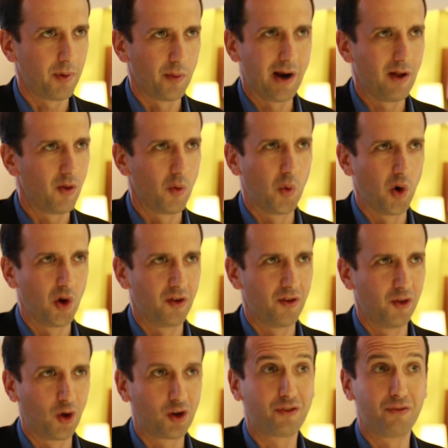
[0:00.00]
around the world
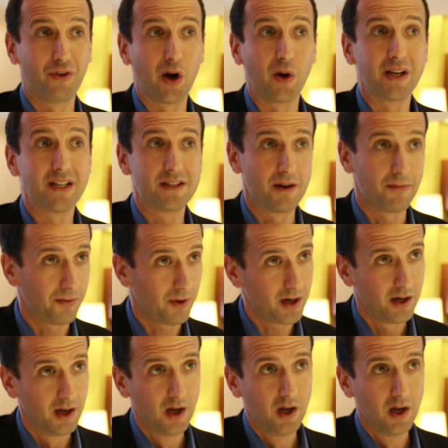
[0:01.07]
looks very different.